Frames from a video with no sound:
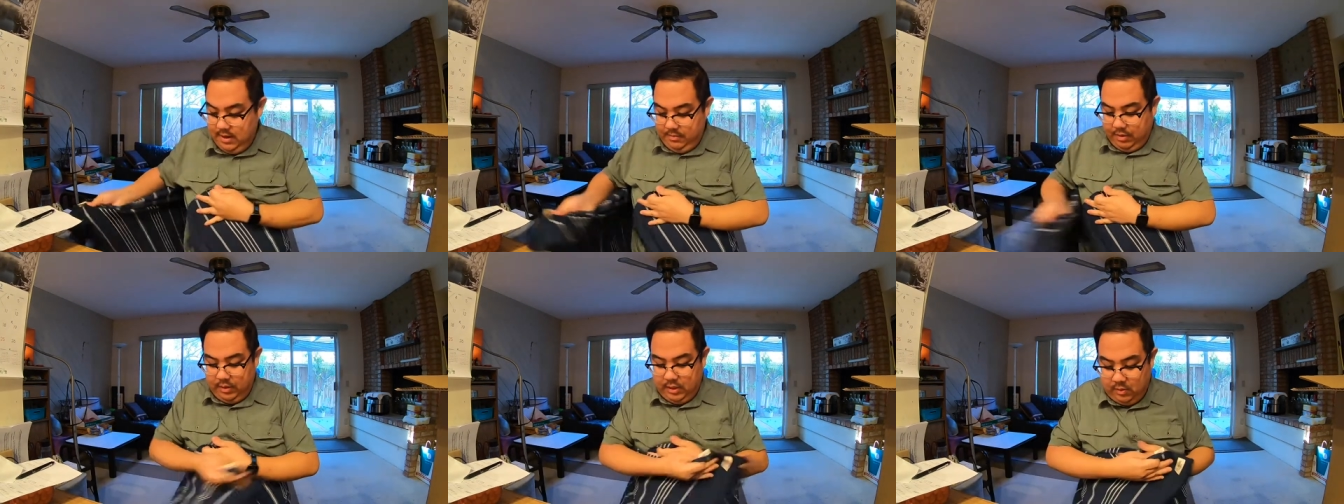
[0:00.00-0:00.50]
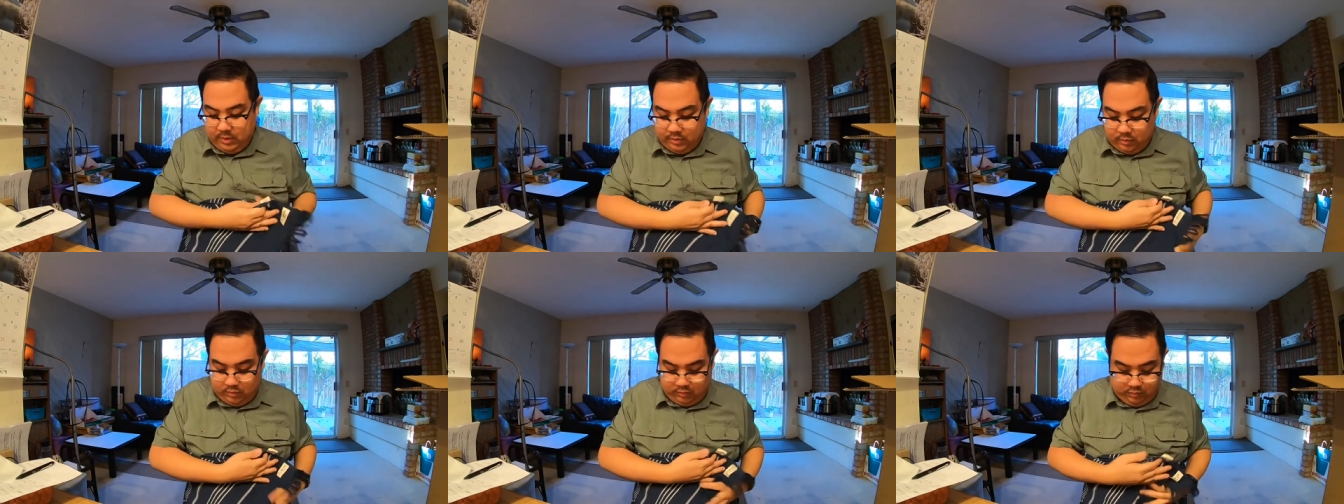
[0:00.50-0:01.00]
But you know
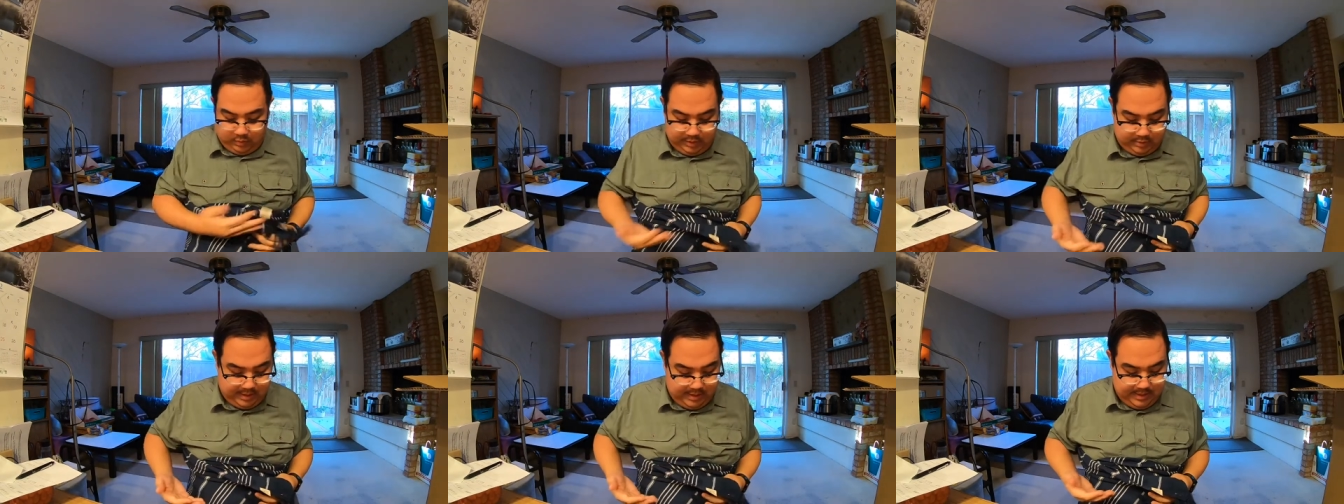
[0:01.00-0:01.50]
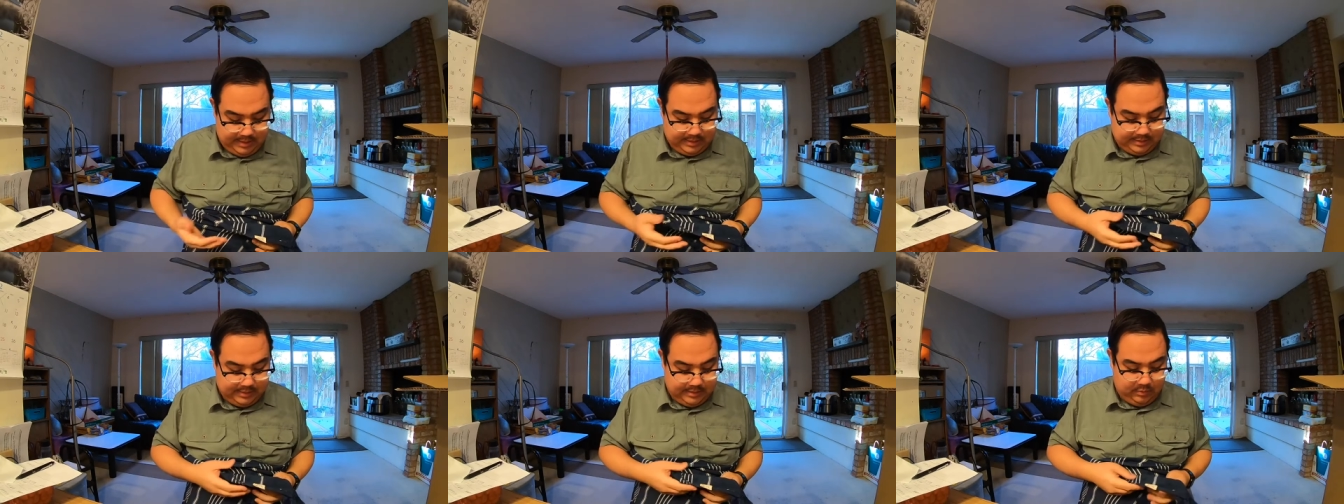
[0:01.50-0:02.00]
what really great
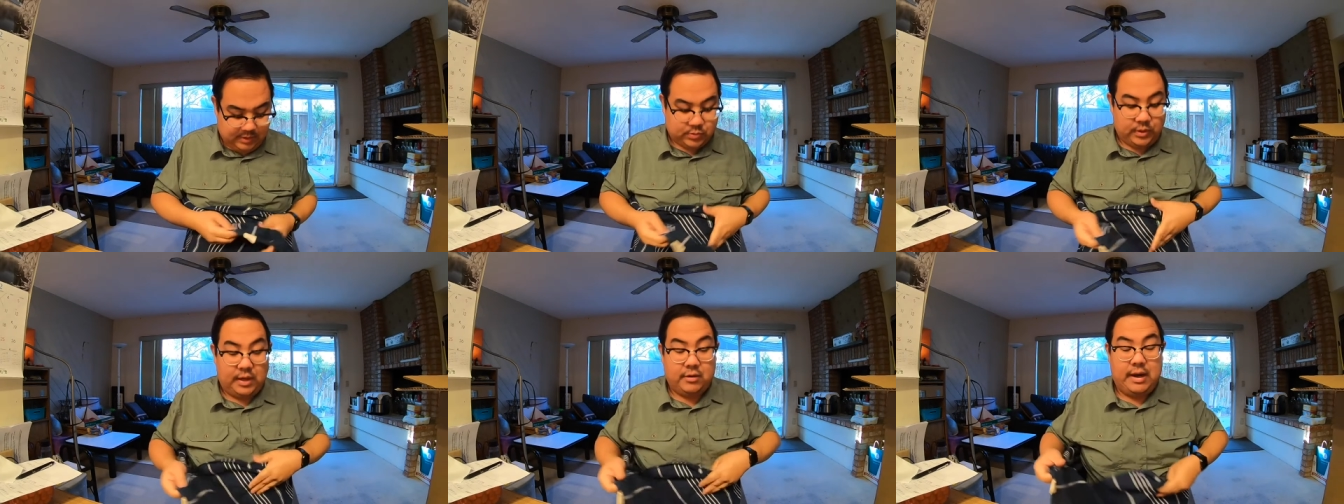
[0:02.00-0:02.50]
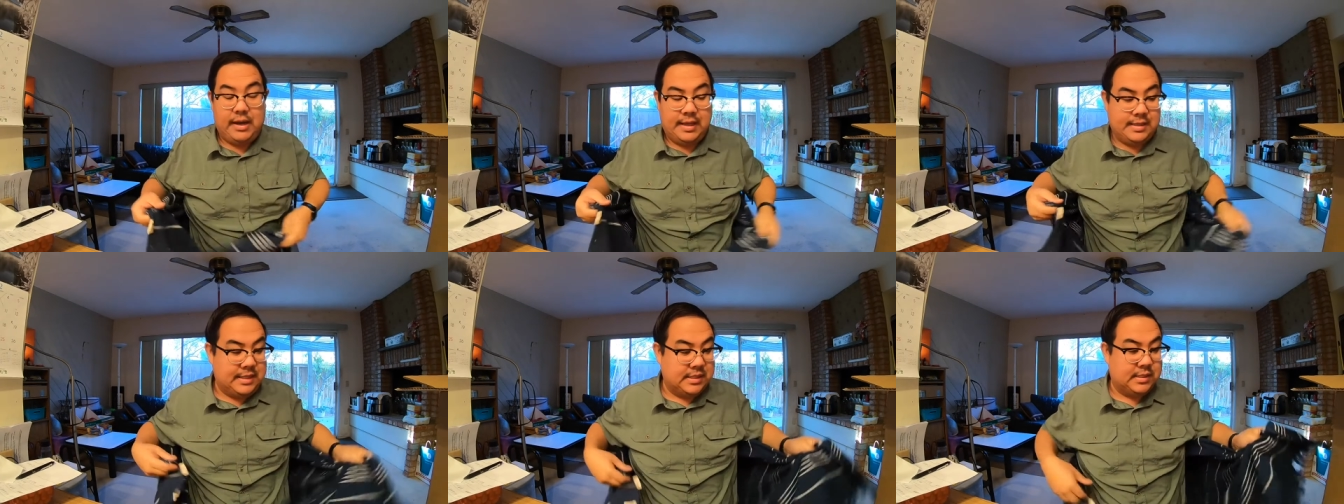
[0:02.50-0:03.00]
is, what's really great
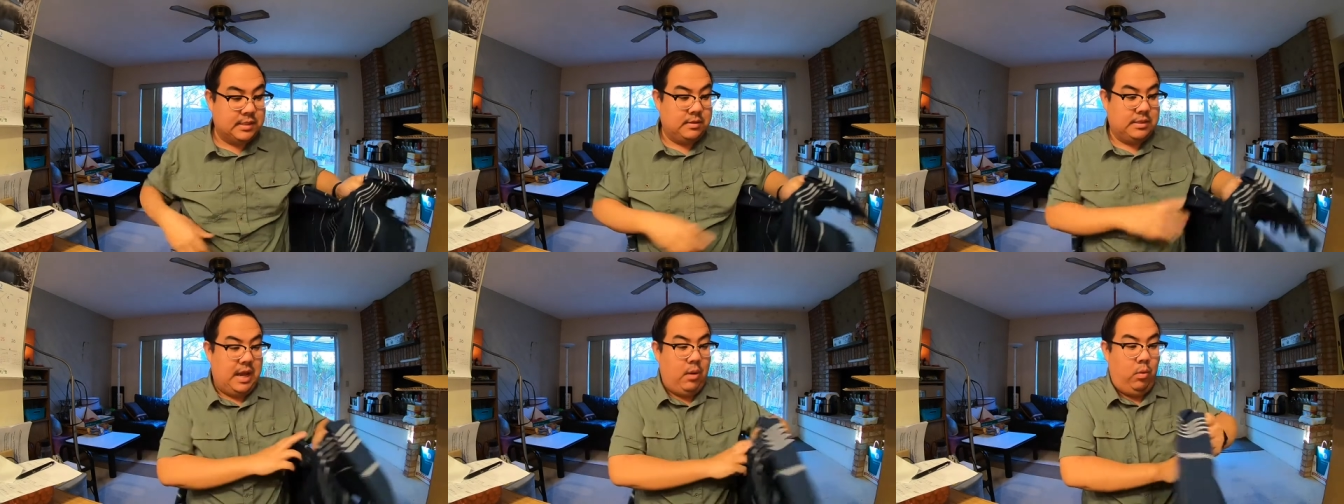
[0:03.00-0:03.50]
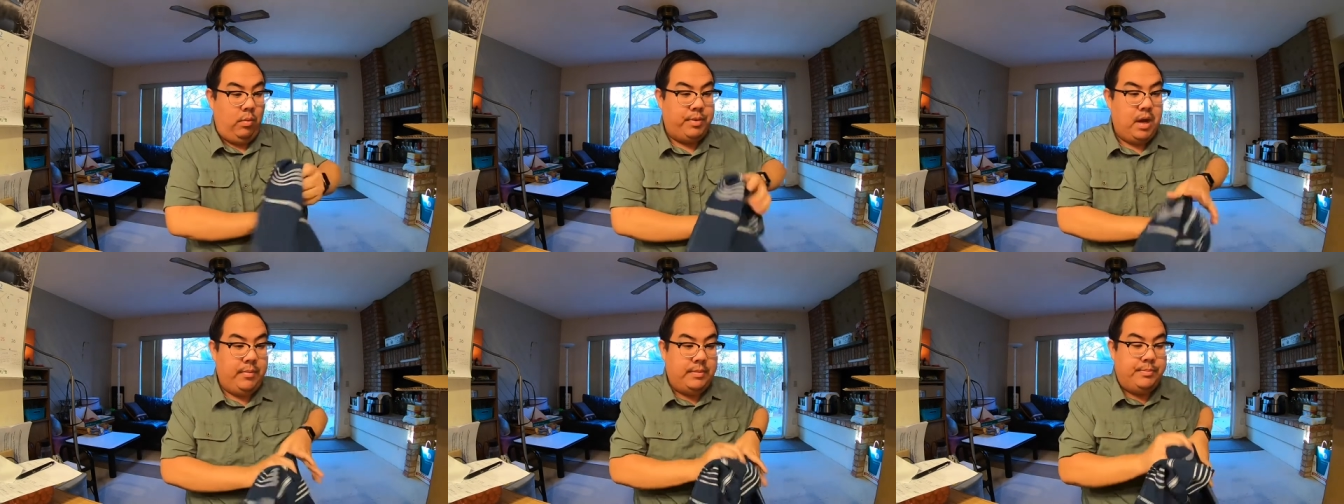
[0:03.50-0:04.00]
is this towel will
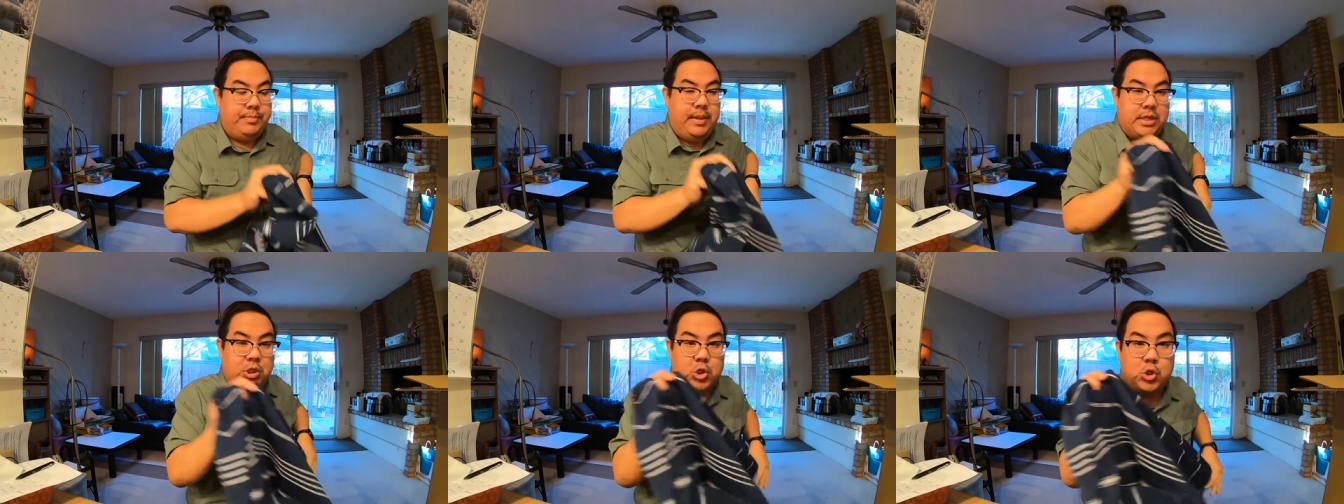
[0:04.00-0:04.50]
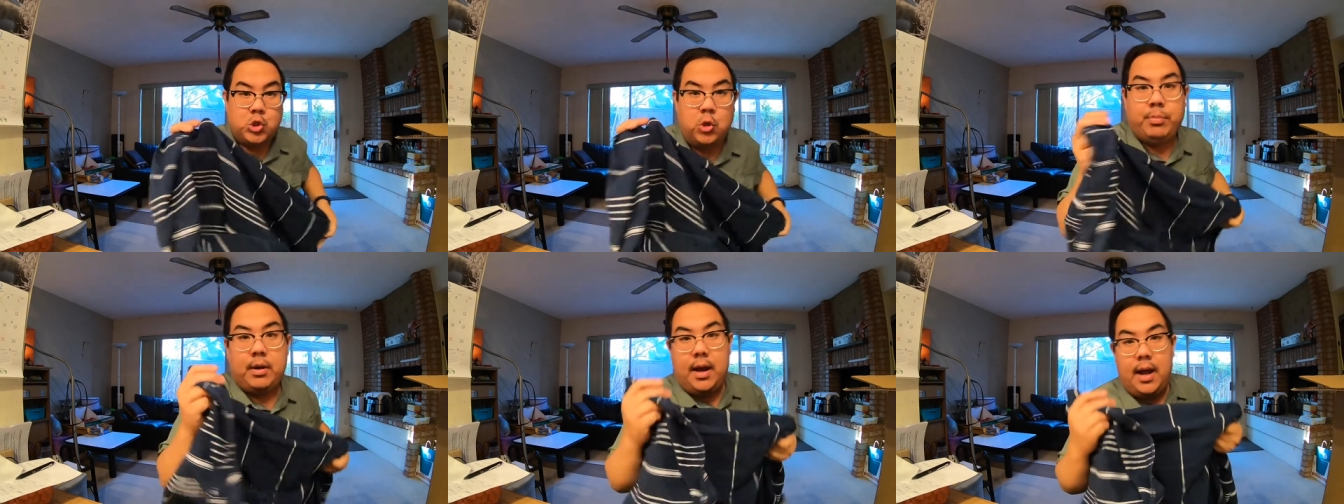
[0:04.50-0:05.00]
probably be
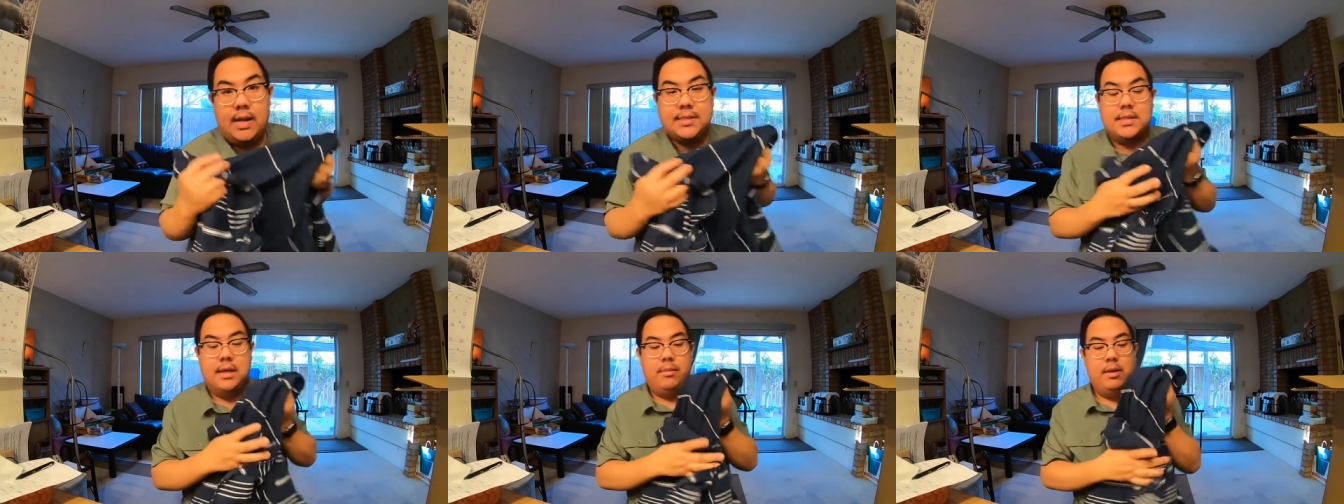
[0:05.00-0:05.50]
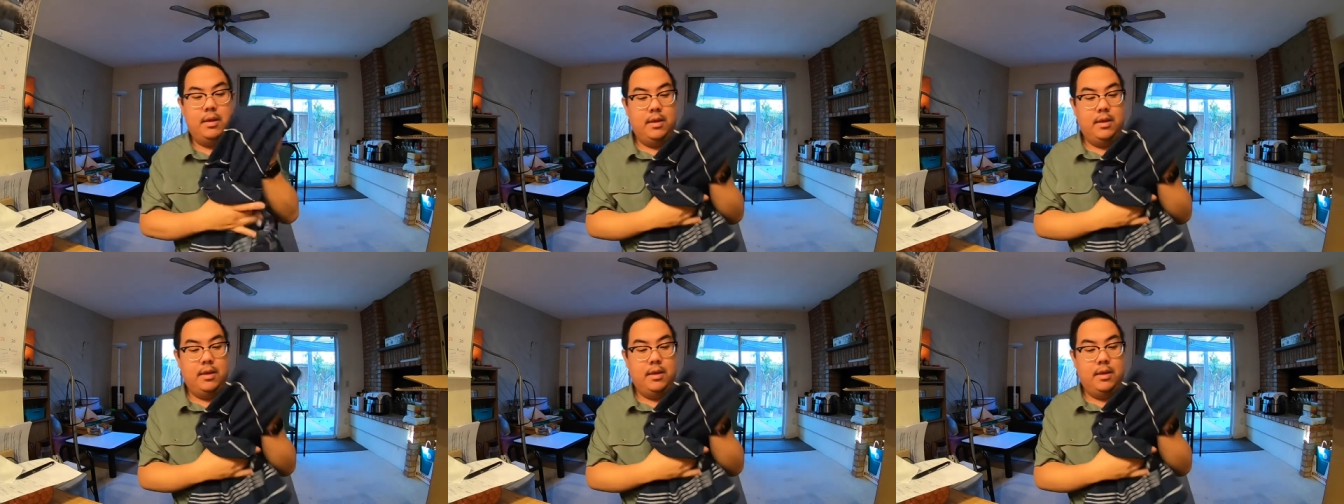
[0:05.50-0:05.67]
super awesome